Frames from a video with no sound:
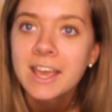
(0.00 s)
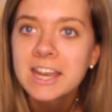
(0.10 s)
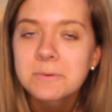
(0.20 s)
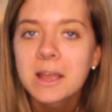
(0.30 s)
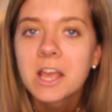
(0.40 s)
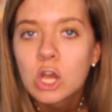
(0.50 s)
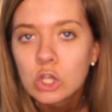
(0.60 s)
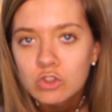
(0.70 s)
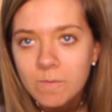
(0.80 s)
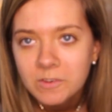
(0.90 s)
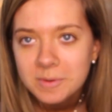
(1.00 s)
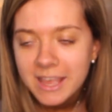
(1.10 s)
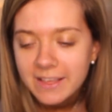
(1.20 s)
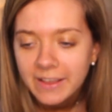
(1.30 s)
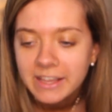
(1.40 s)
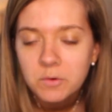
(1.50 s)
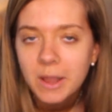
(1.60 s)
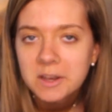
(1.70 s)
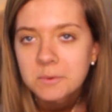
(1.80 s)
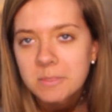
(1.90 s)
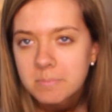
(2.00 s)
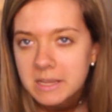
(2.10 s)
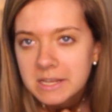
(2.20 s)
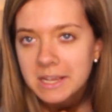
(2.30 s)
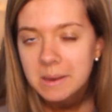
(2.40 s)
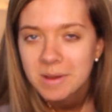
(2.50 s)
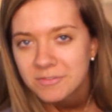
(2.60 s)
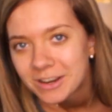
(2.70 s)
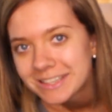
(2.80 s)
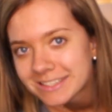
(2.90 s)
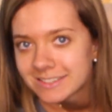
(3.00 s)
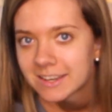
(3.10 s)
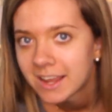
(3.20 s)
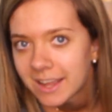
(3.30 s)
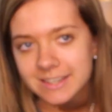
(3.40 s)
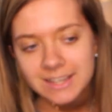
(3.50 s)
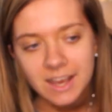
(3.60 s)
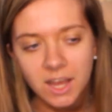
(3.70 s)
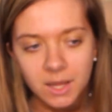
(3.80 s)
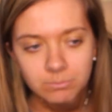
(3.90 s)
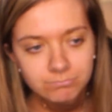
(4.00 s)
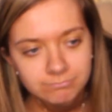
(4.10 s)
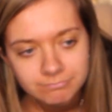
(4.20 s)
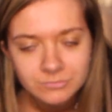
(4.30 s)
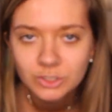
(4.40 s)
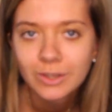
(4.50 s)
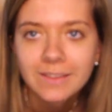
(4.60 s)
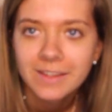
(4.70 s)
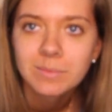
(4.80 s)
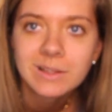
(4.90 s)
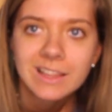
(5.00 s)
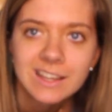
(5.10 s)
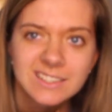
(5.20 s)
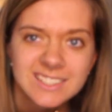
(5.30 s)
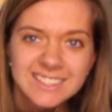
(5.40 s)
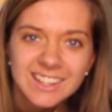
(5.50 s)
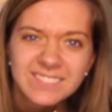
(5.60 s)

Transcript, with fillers: Anyway, so I'm going a like get ready with me and my friends tonight. Um, so yeah, that'll be linked.